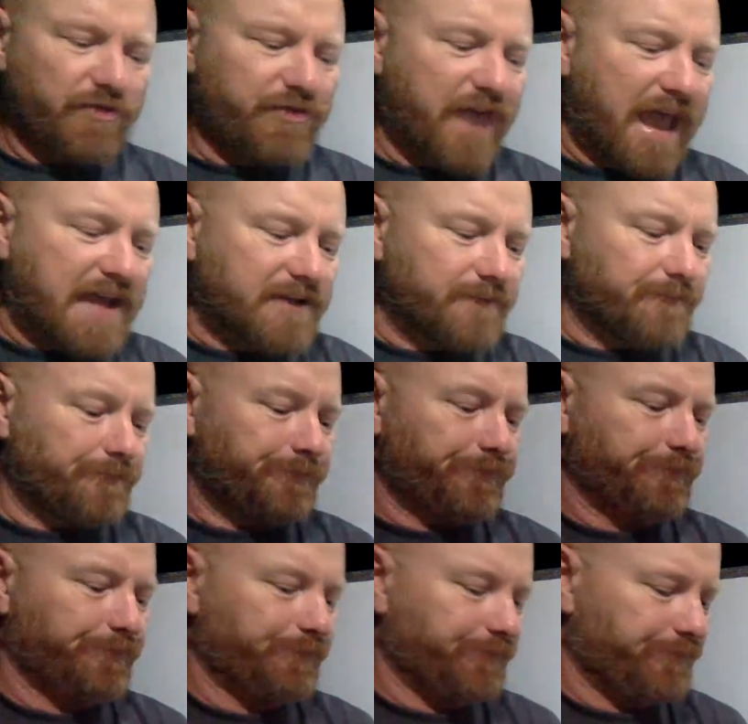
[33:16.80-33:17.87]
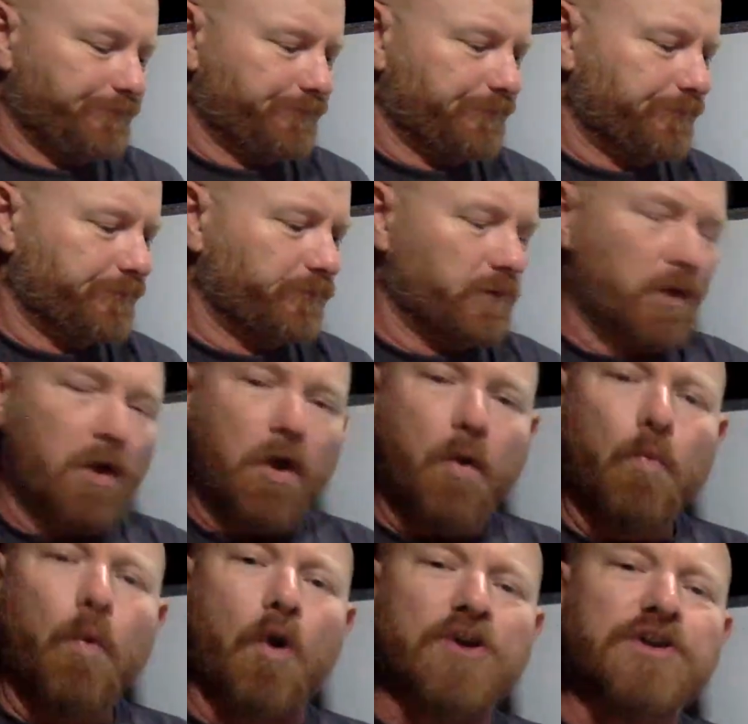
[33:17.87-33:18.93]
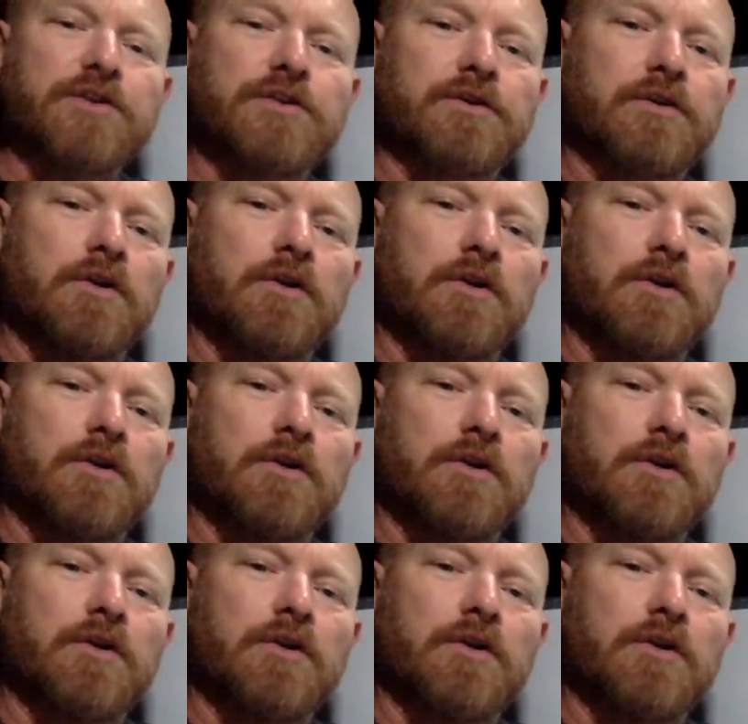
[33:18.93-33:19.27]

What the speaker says: then what you